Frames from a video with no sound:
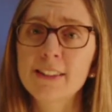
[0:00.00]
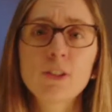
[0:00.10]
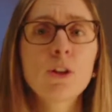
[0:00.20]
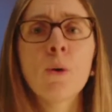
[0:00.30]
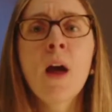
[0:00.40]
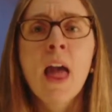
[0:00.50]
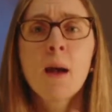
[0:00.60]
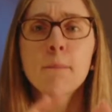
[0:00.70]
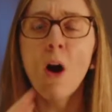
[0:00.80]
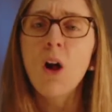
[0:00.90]
And so
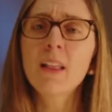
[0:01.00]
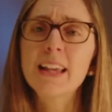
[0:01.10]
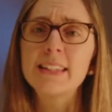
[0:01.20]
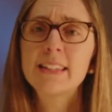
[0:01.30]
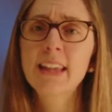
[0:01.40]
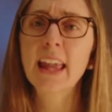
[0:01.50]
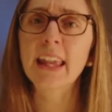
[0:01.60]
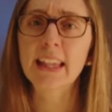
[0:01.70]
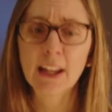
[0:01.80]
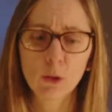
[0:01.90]
Paul is
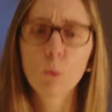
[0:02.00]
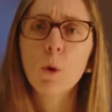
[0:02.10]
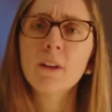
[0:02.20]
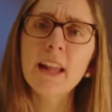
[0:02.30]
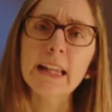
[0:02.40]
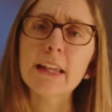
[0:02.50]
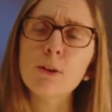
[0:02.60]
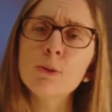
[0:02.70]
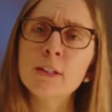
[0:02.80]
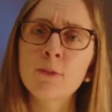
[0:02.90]
saying here the word that he
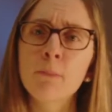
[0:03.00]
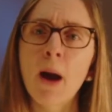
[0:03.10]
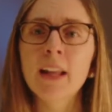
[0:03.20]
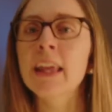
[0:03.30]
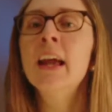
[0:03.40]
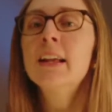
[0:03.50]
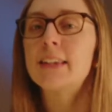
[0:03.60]
uses for body